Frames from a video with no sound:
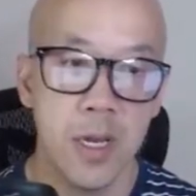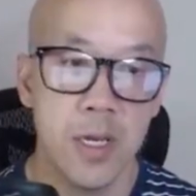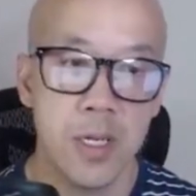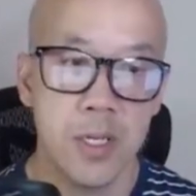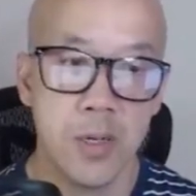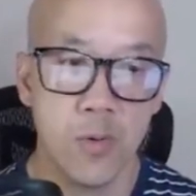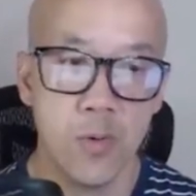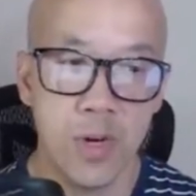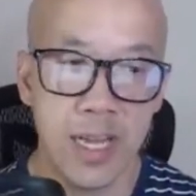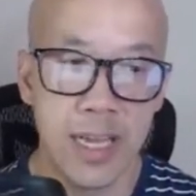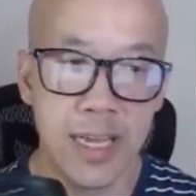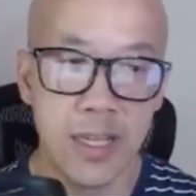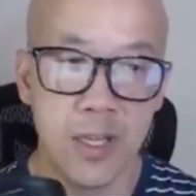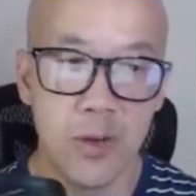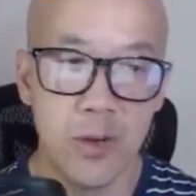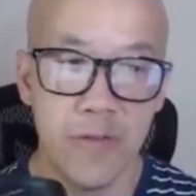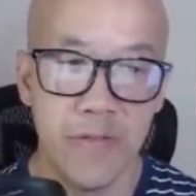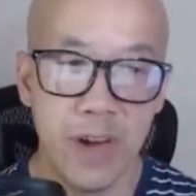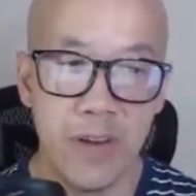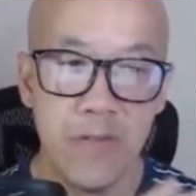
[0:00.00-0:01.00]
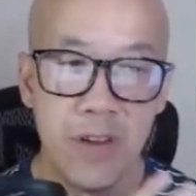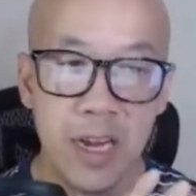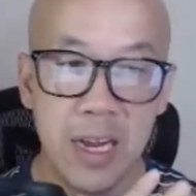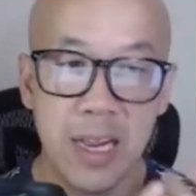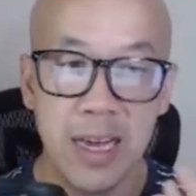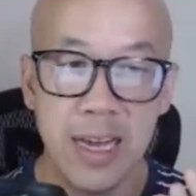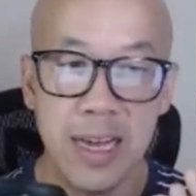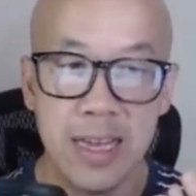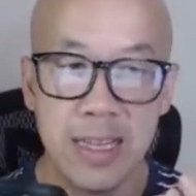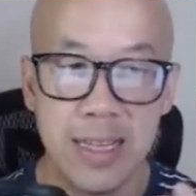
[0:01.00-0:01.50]
So what I do with every
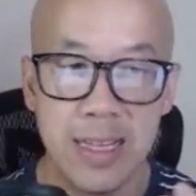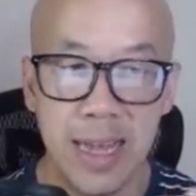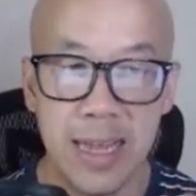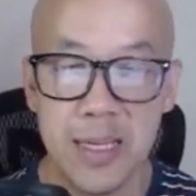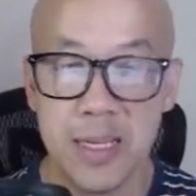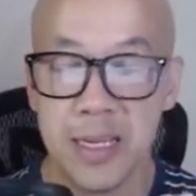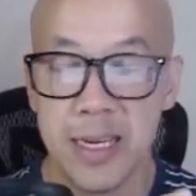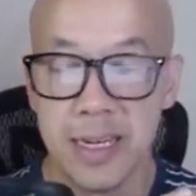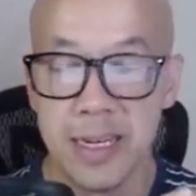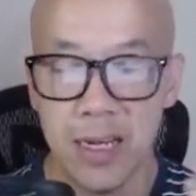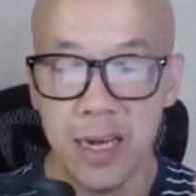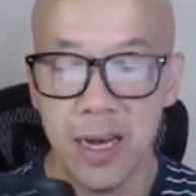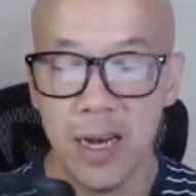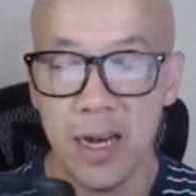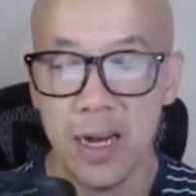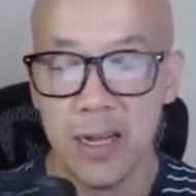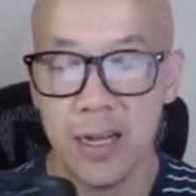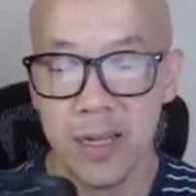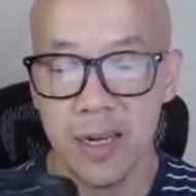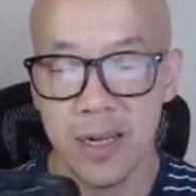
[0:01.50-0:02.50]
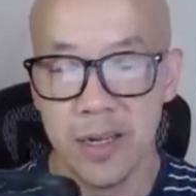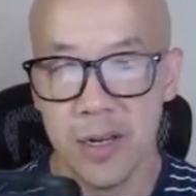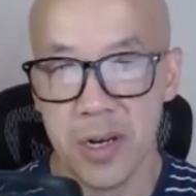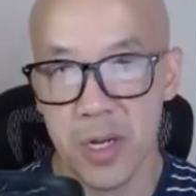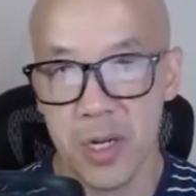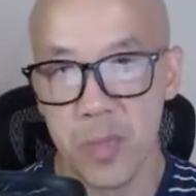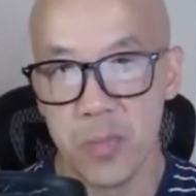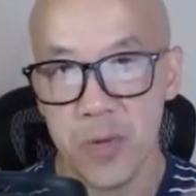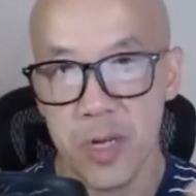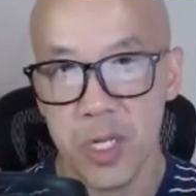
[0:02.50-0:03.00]
client that I sign on under
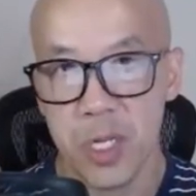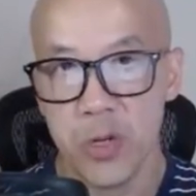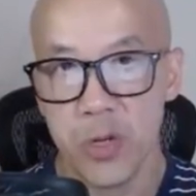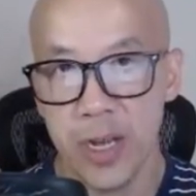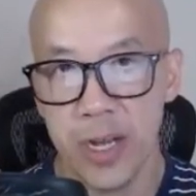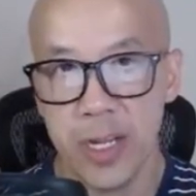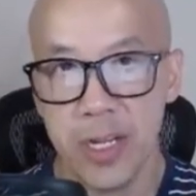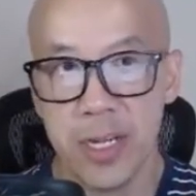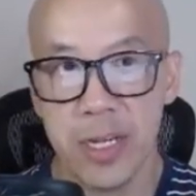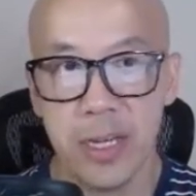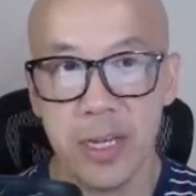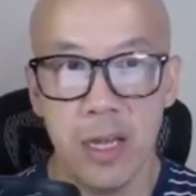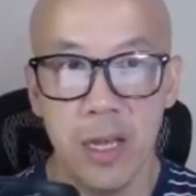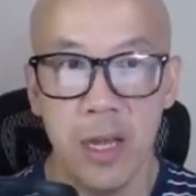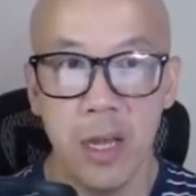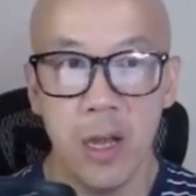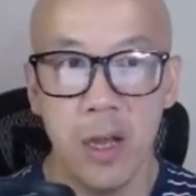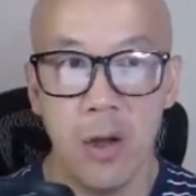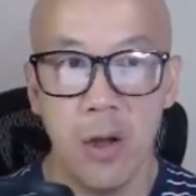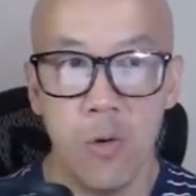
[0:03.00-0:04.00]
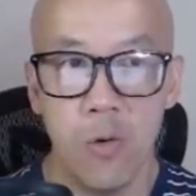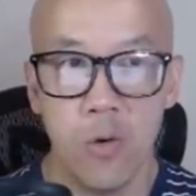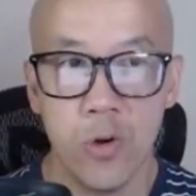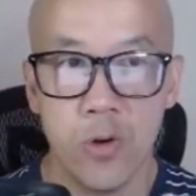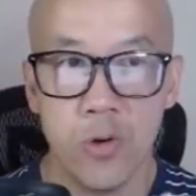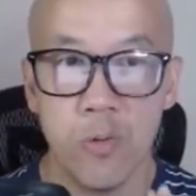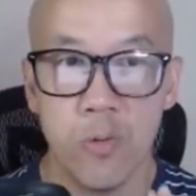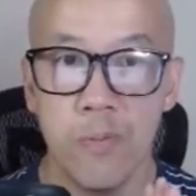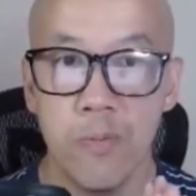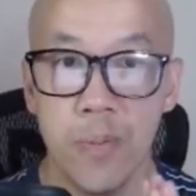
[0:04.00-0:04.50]
our sprint strategy,
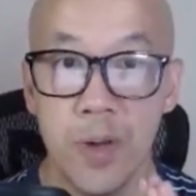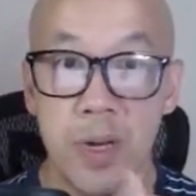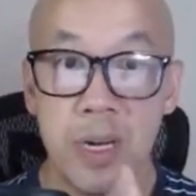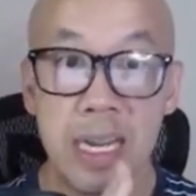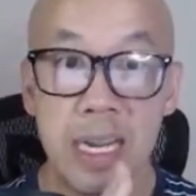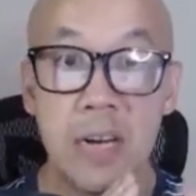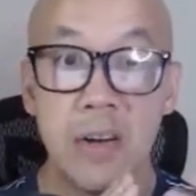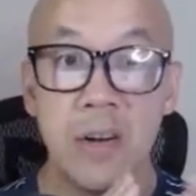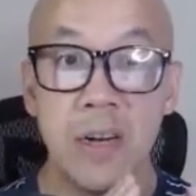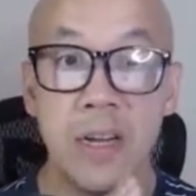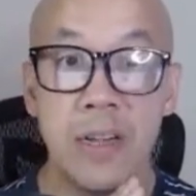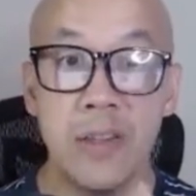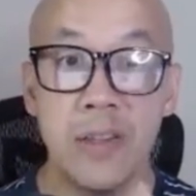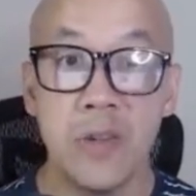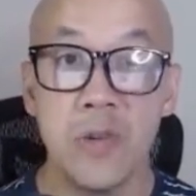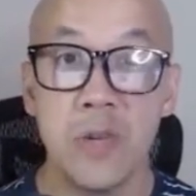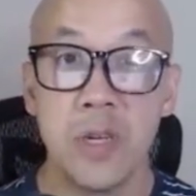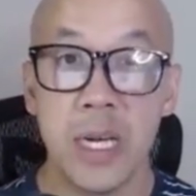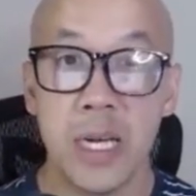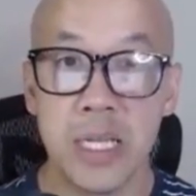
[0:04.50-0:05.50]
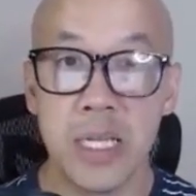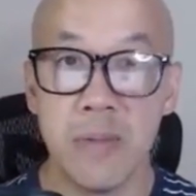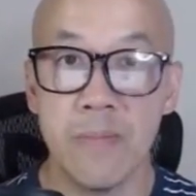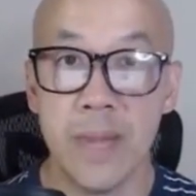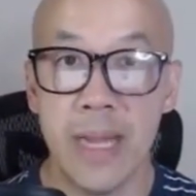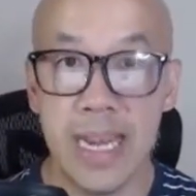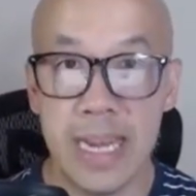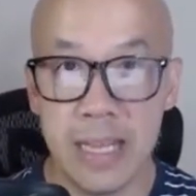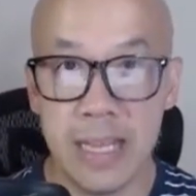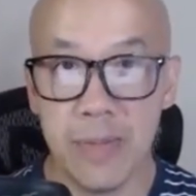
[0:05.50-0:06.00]
we'll build out a new custom
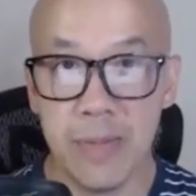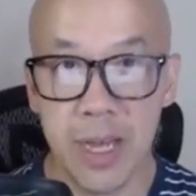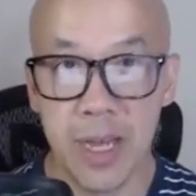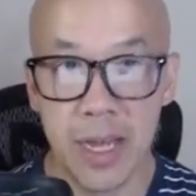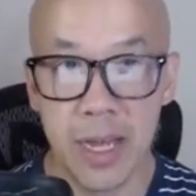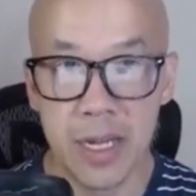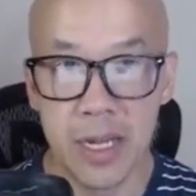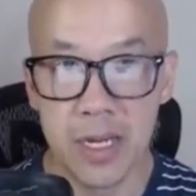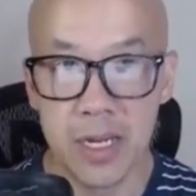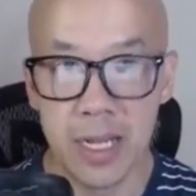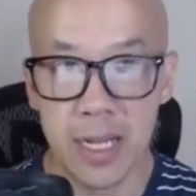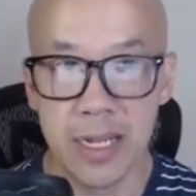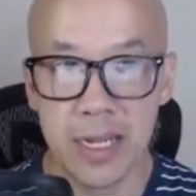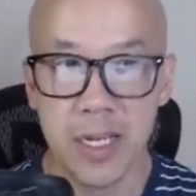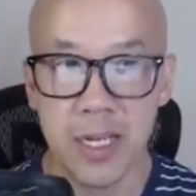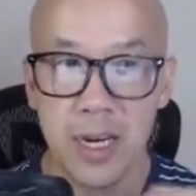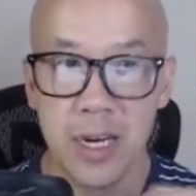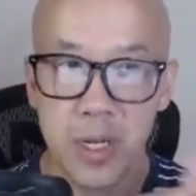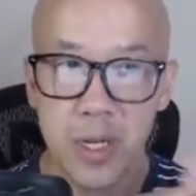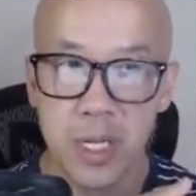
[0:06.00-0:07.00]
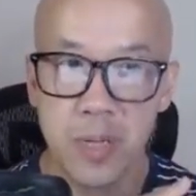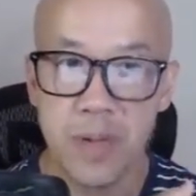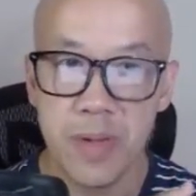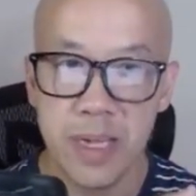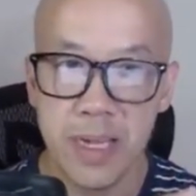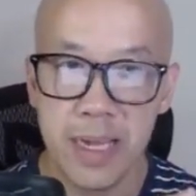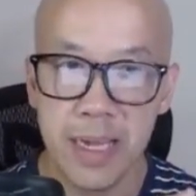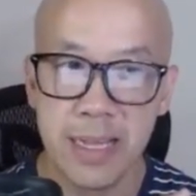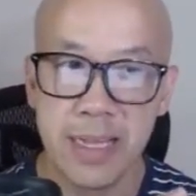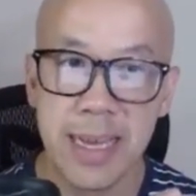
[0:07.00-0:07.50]
landing page that, generally
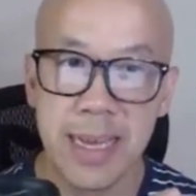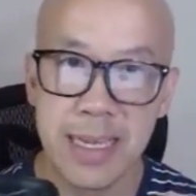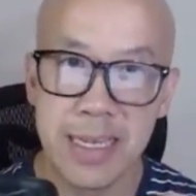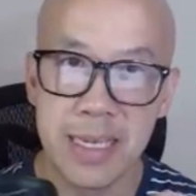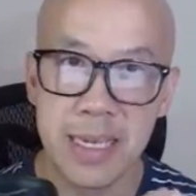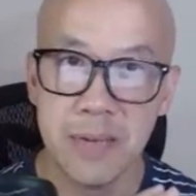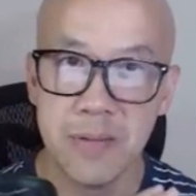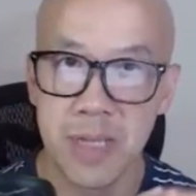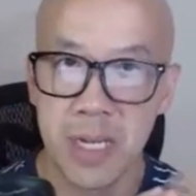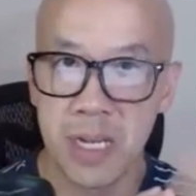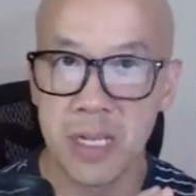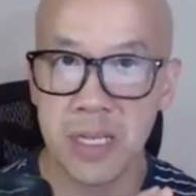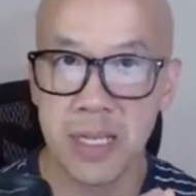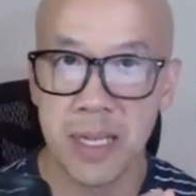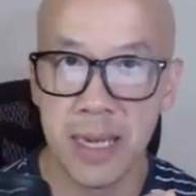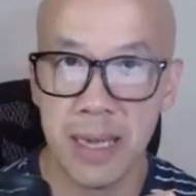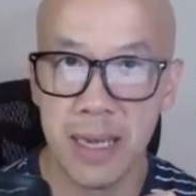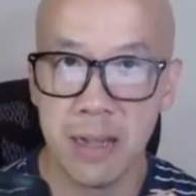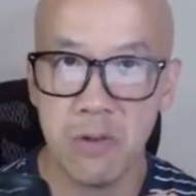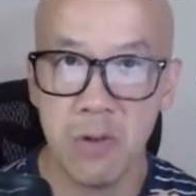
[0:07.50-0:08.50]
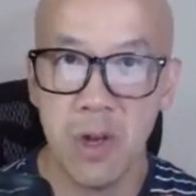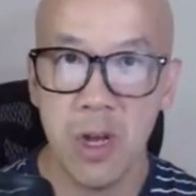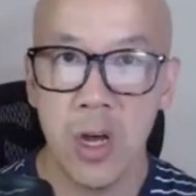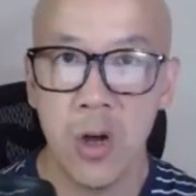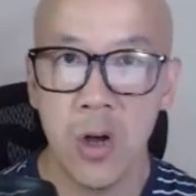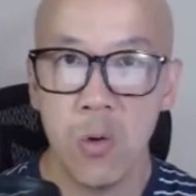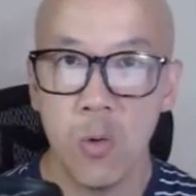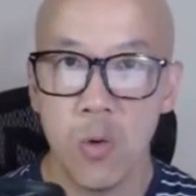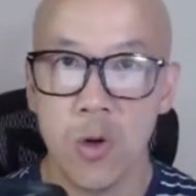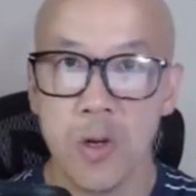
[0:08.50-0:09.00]
speaking, 9 times out of 10
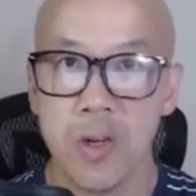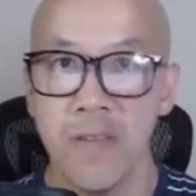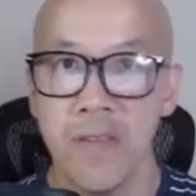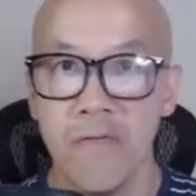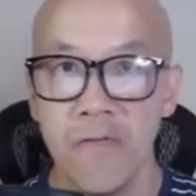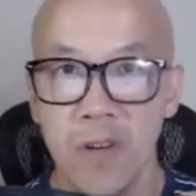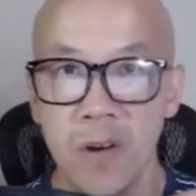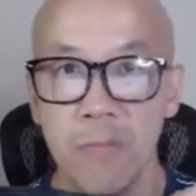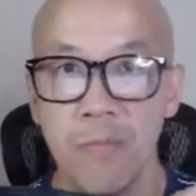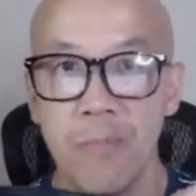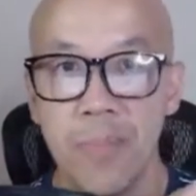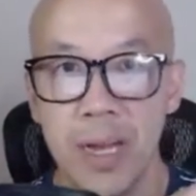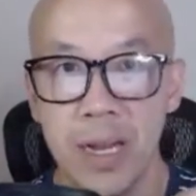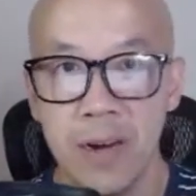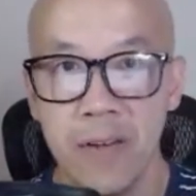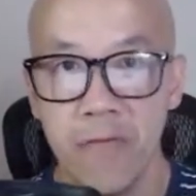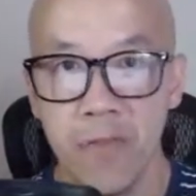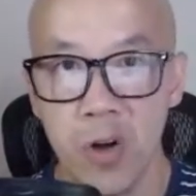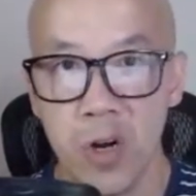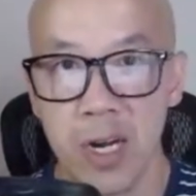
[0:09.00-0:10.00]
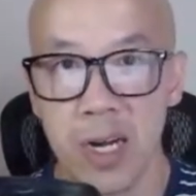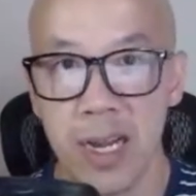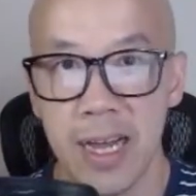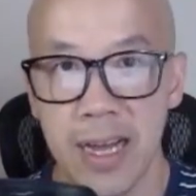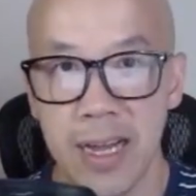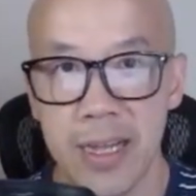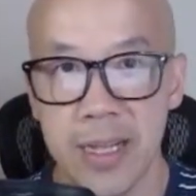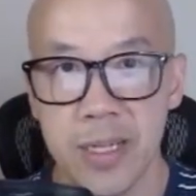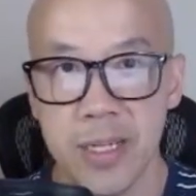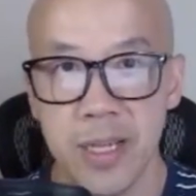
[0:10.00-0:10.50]
will convert better for our
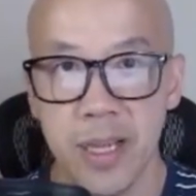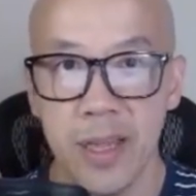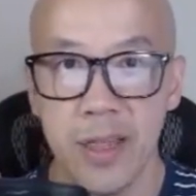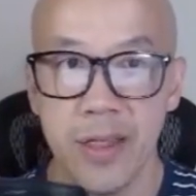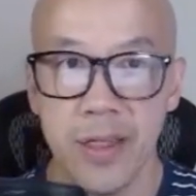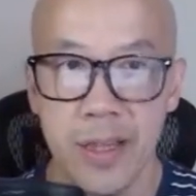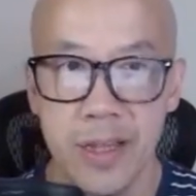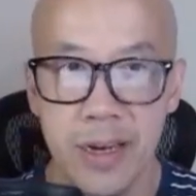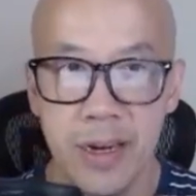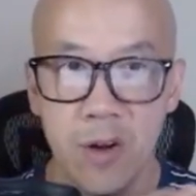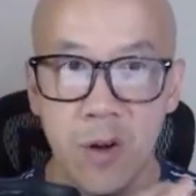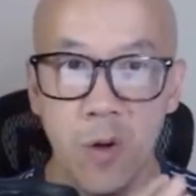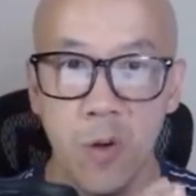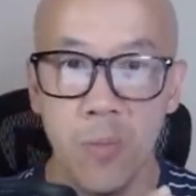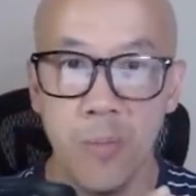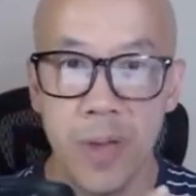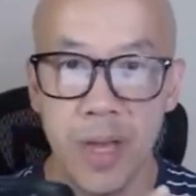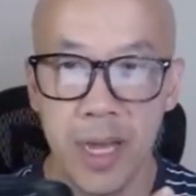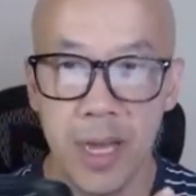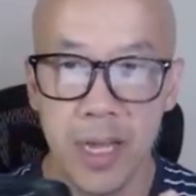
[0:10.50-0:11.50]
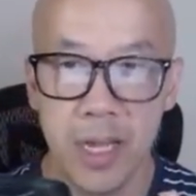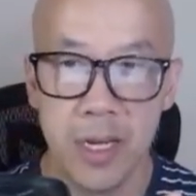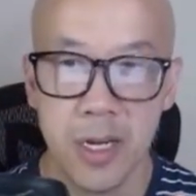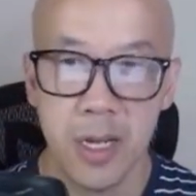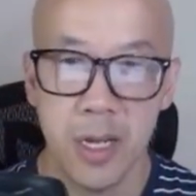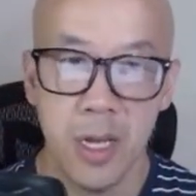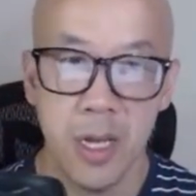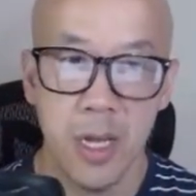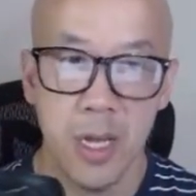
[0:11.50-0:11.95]
clients than their homepage.